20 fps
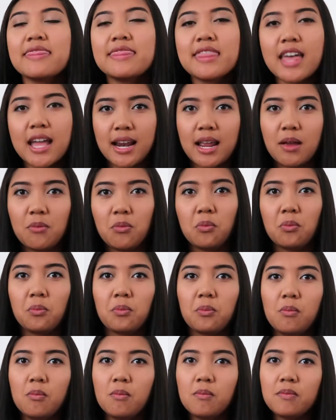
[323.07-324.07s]
then I
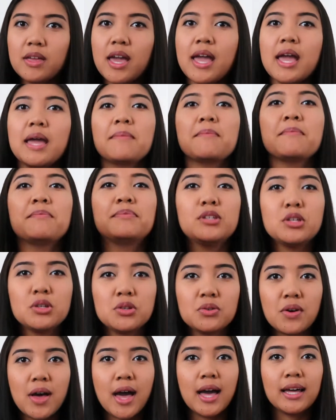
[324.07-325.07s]
came
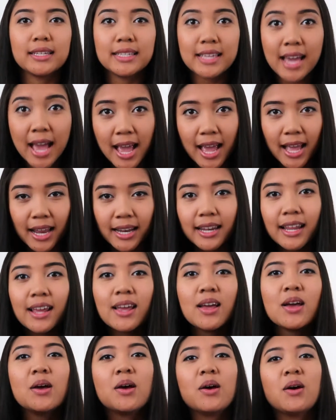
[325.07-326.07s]
to again
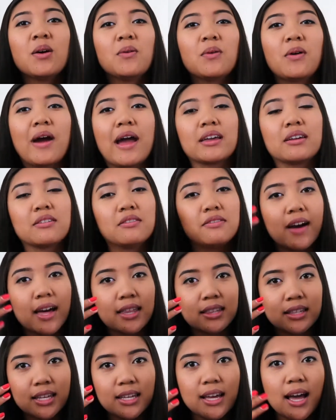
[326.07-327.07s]
where I could
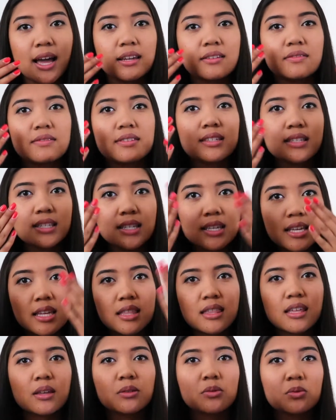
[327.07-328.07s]
finally kind of see.
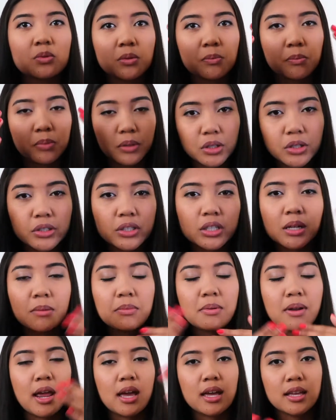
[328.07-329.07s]
Things were blurry,
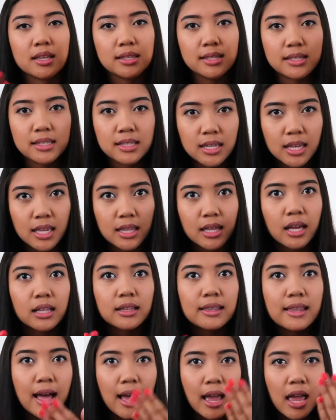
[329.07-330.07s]
but I could see like
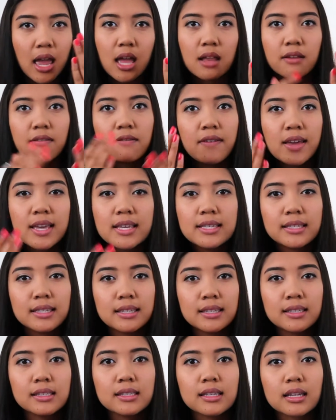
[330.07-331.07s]
light and
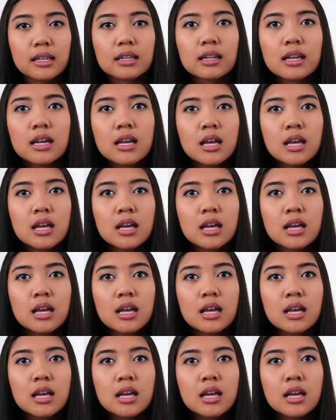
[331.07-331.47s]
faces, and